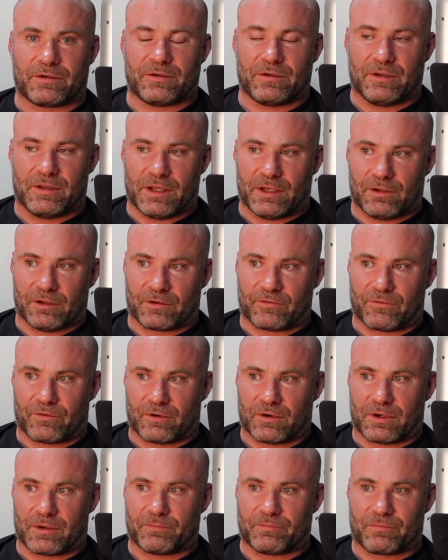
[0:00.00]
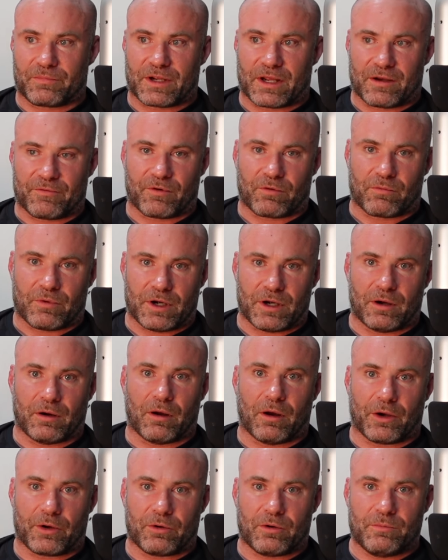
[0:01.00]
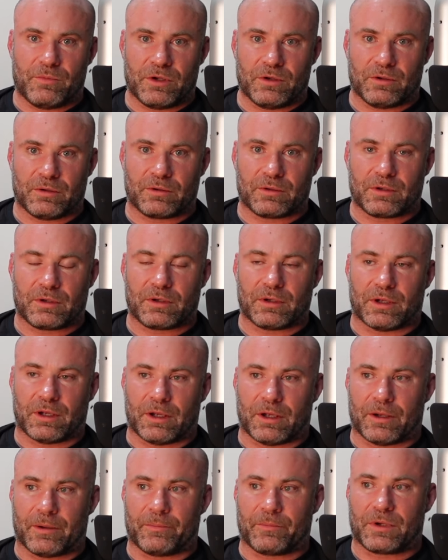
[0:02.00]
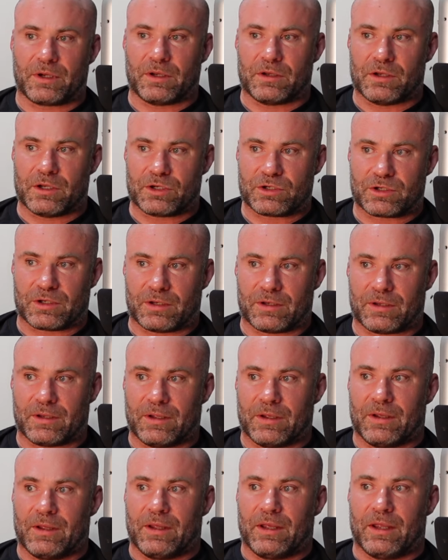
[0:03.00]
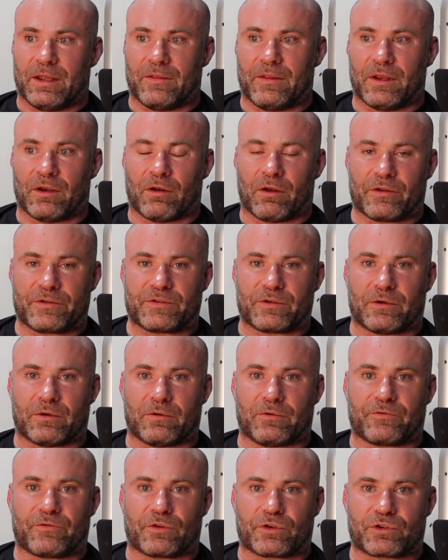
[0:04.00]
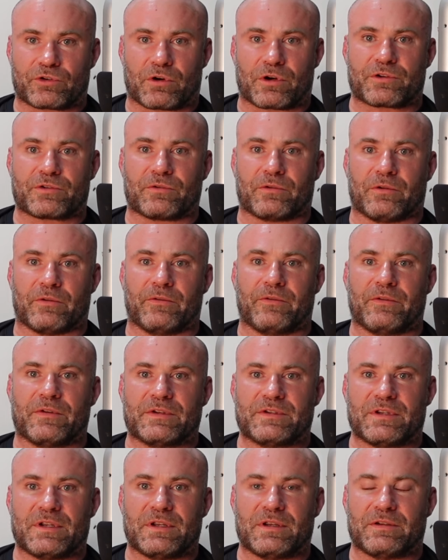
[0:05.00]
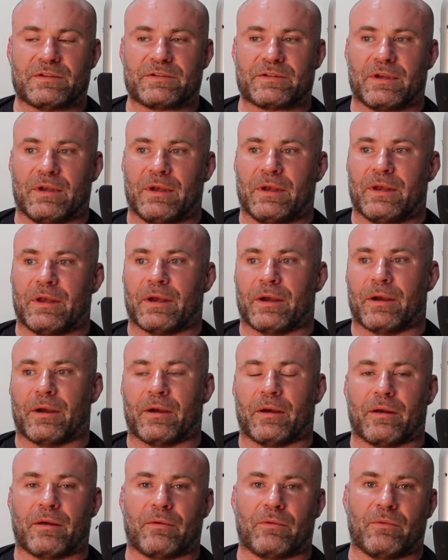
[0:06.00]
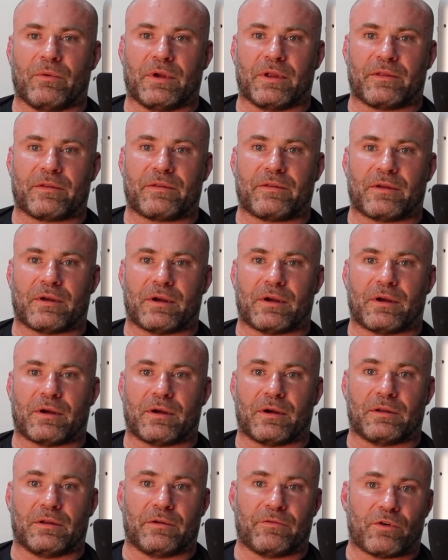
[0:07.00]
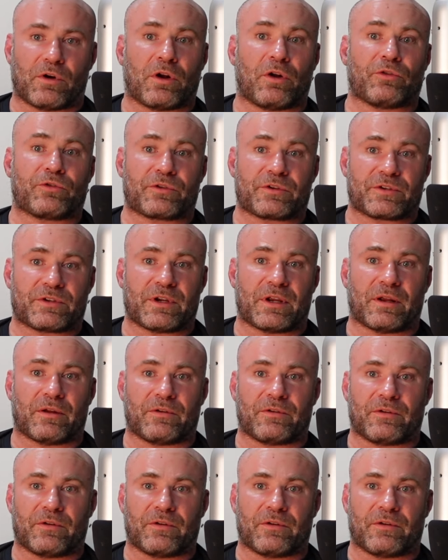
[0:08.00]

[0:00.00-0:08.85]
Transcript: They looked for a kind of a rare autoimmune condition, and then also for structural disease with a liver ultrasound.